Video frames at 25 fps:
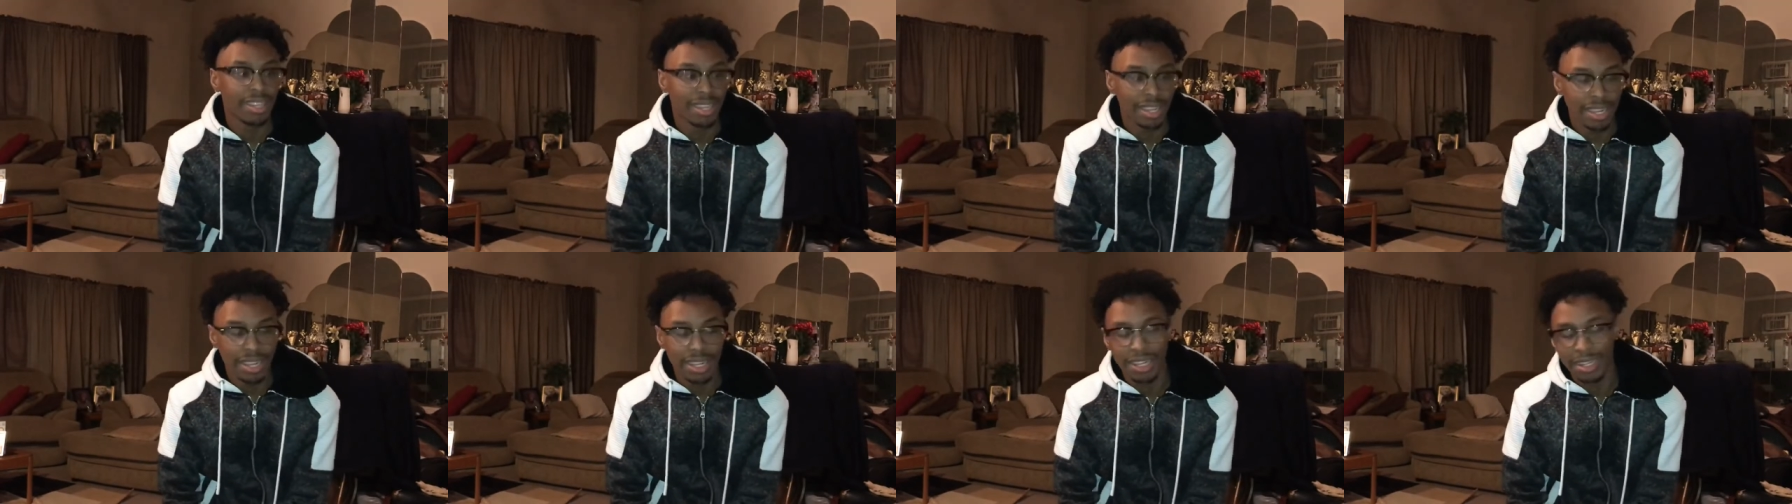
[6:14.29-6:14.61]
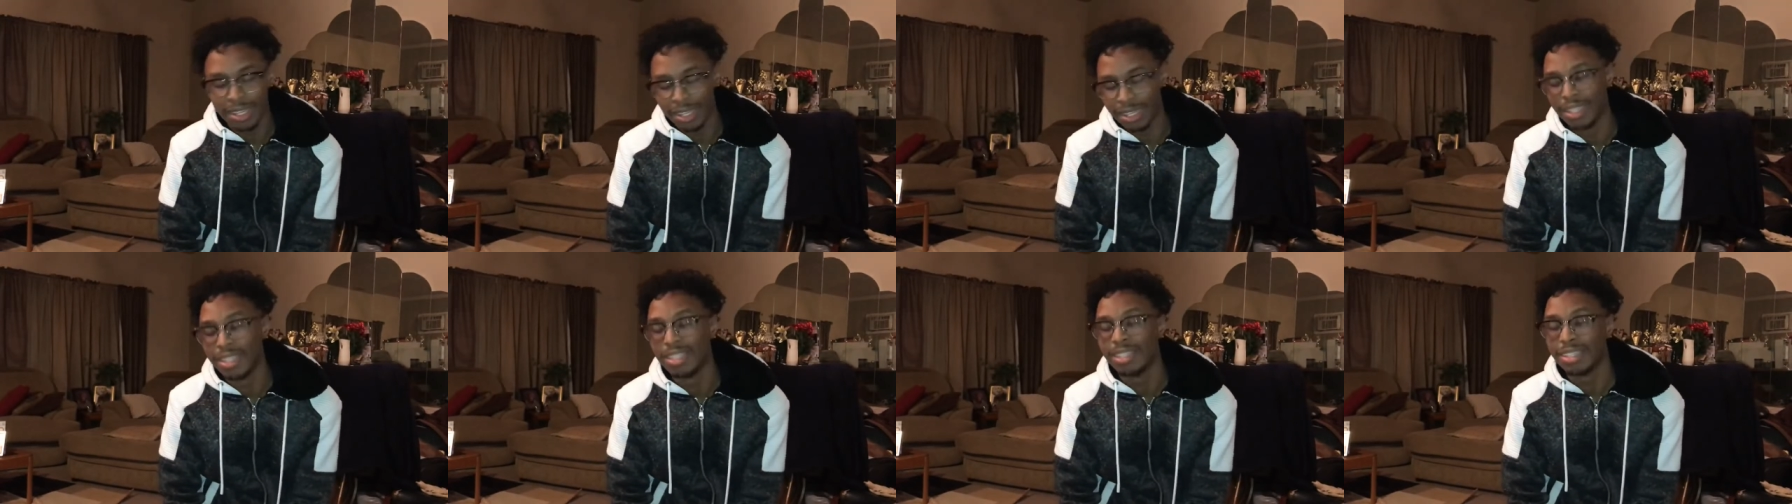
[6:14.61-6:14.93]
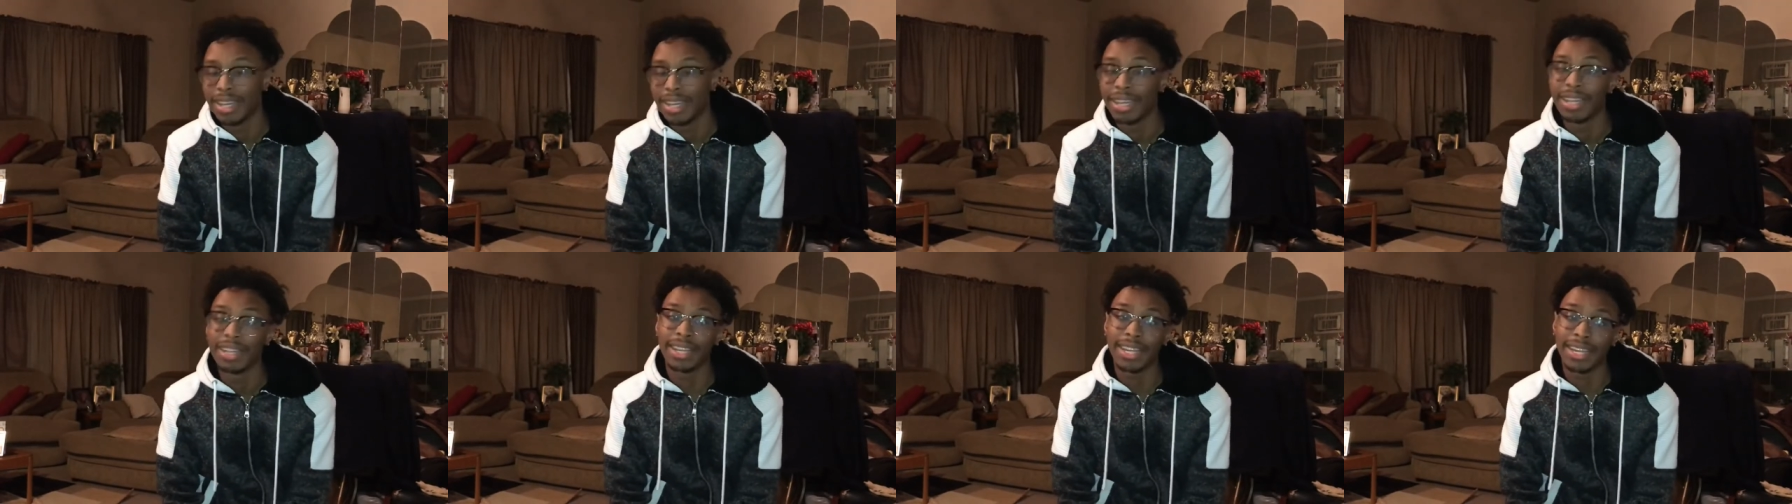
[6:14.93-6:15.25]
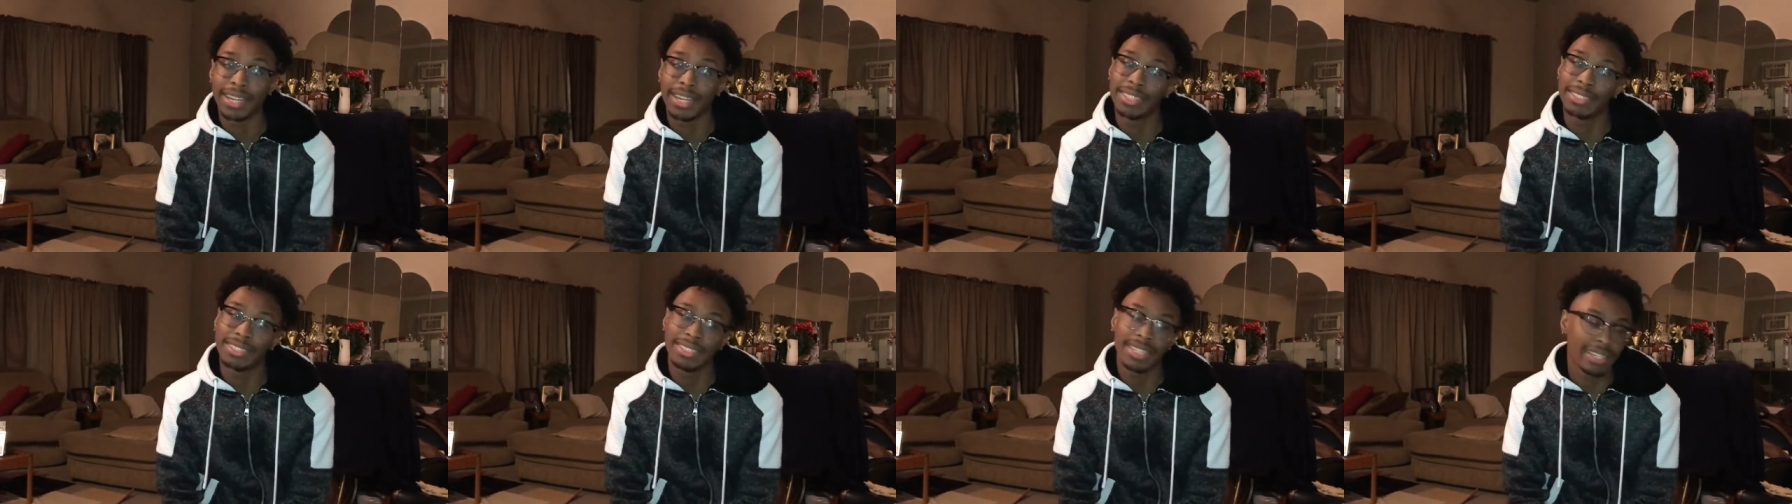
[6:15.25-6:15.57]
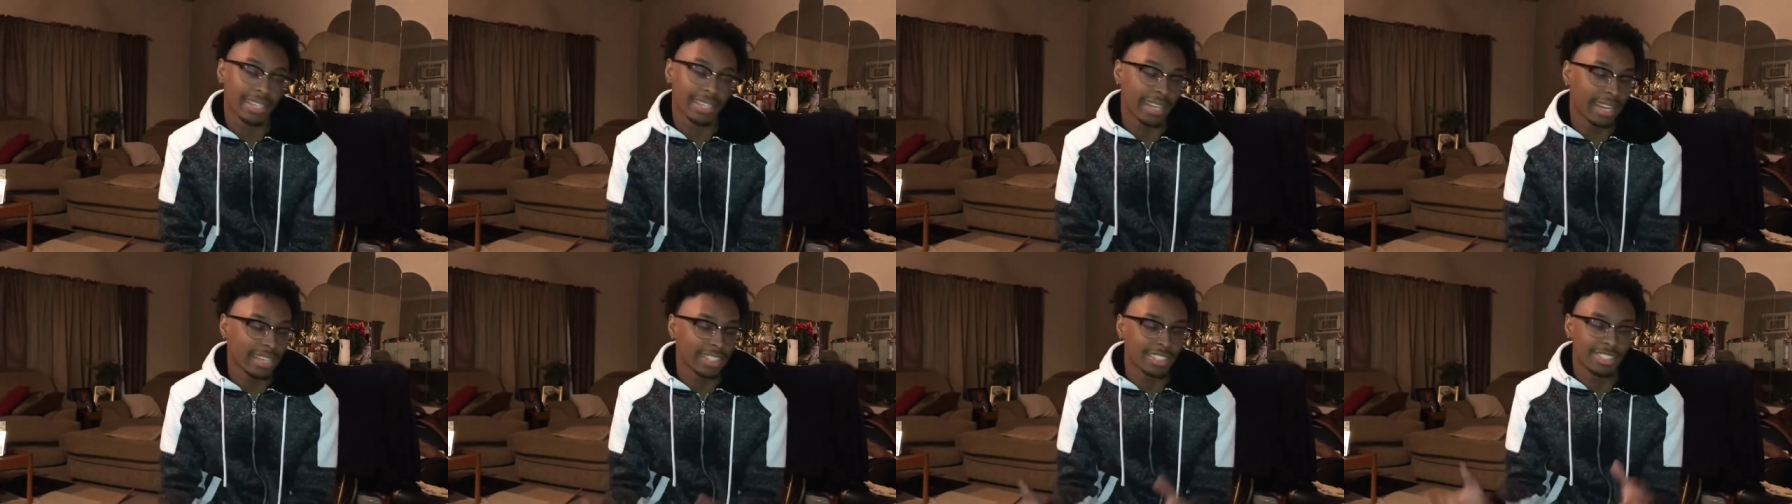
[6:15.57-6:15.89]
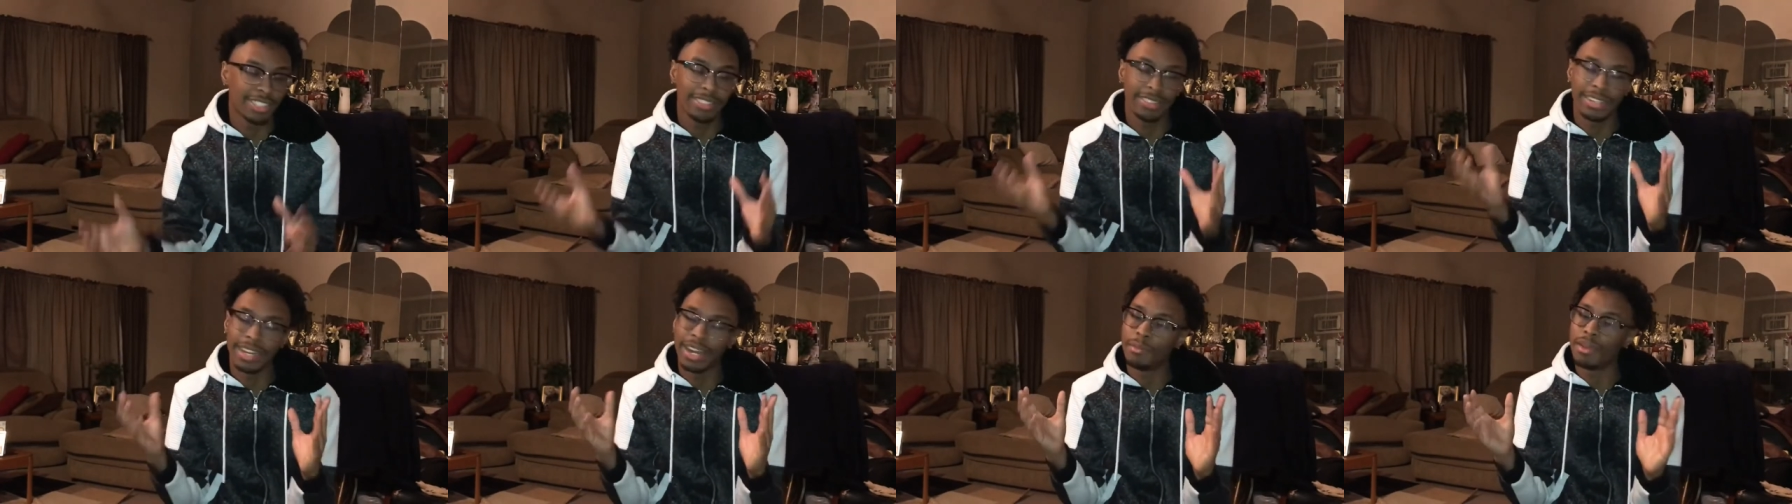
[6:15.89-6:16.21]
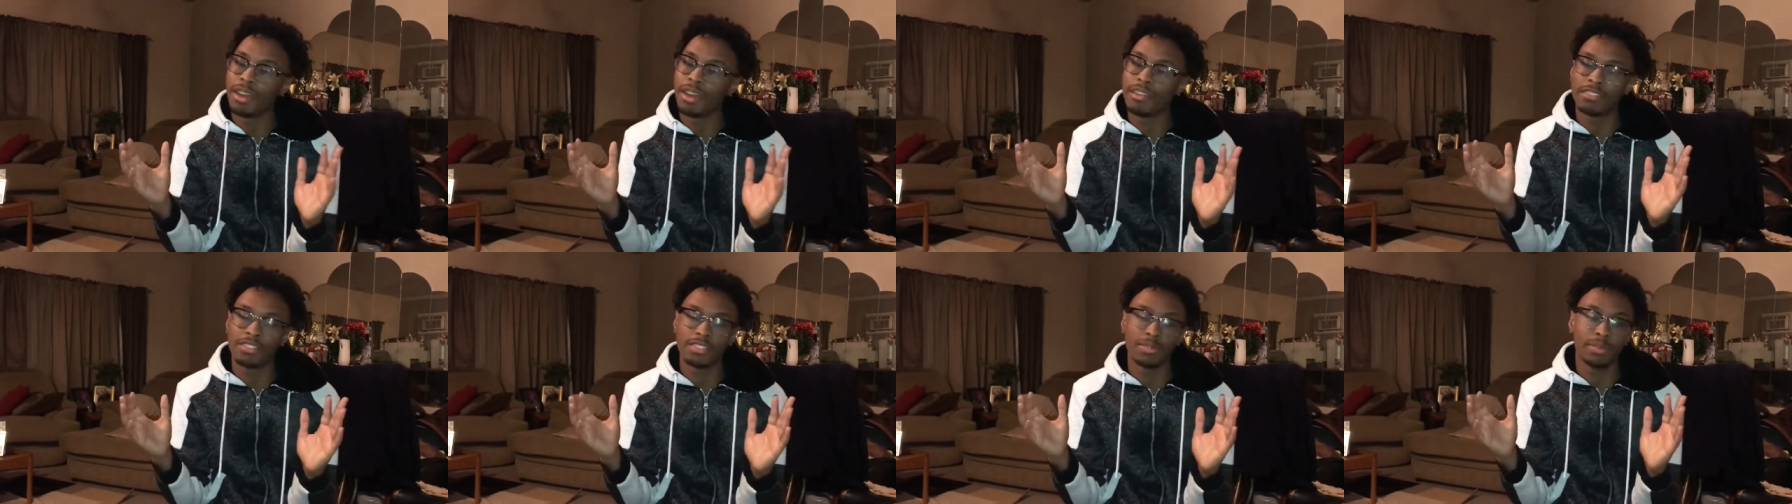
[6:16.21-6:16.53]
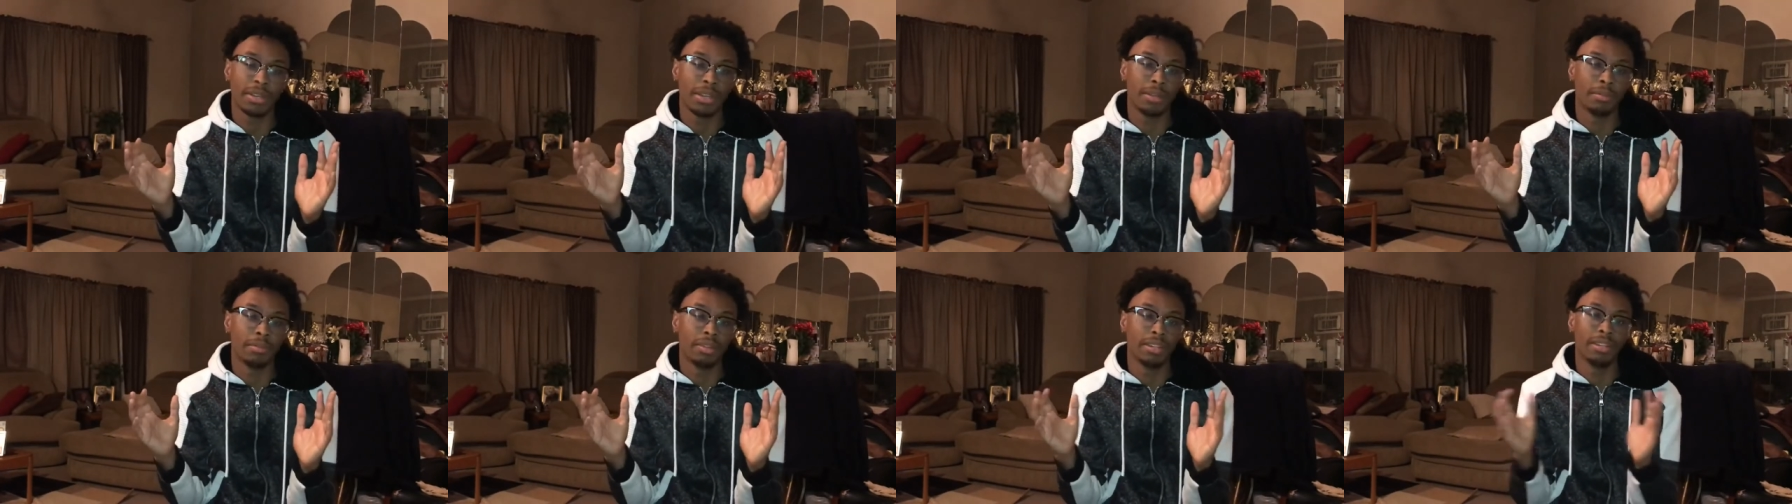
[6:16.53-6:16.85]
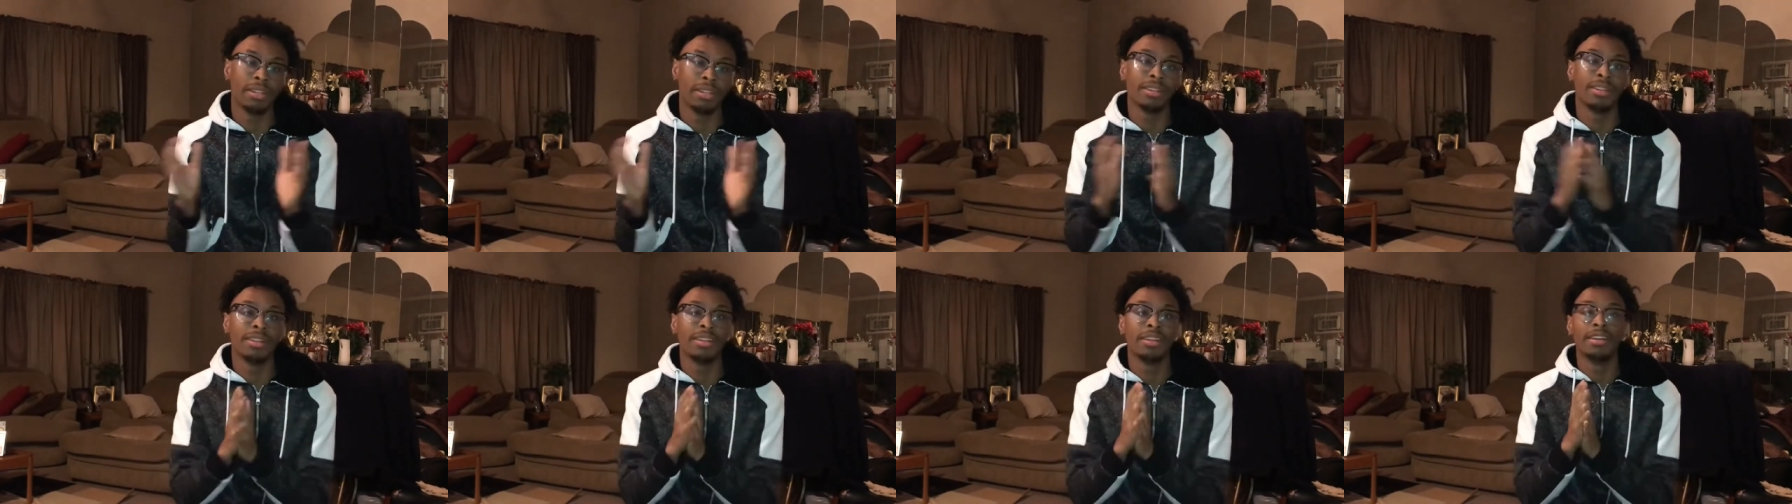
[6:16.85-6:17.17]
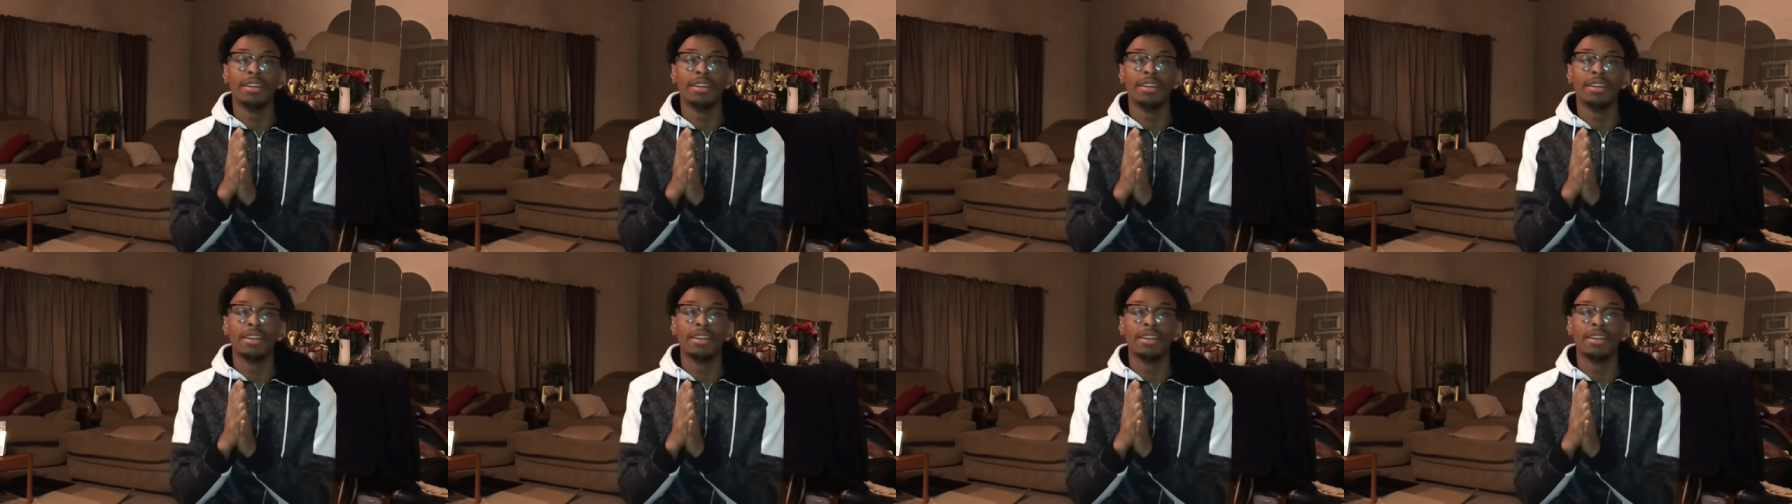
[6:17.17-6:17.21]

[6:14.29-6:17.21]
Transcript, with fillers: Hey, like I said, guess you got my respect, bro.